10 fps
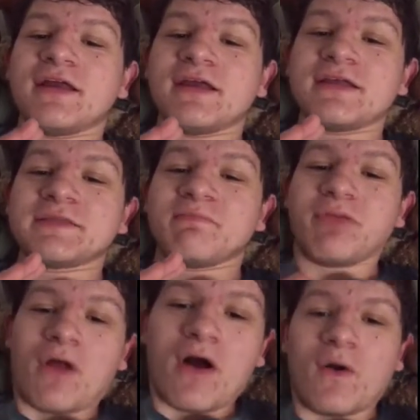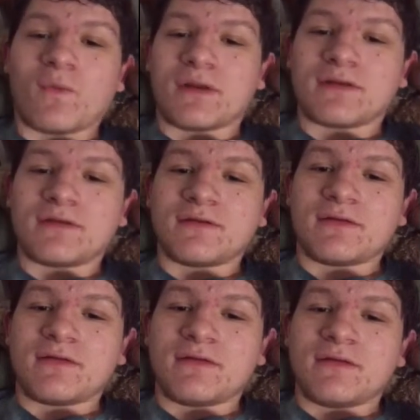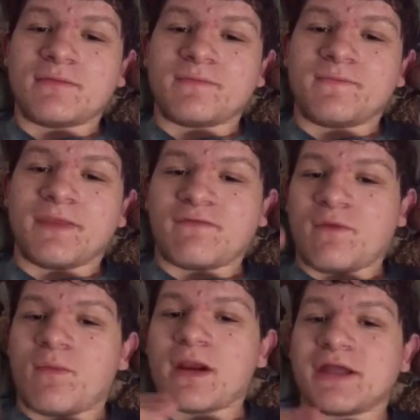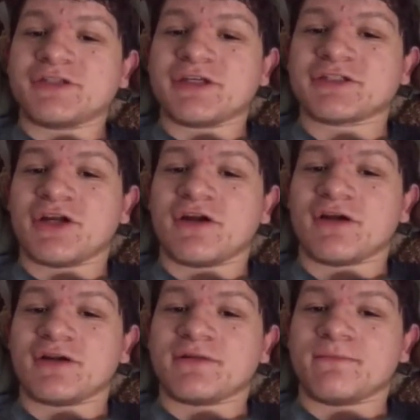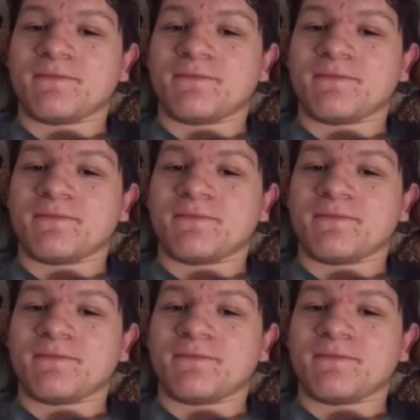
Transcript: is blown from what I just heard.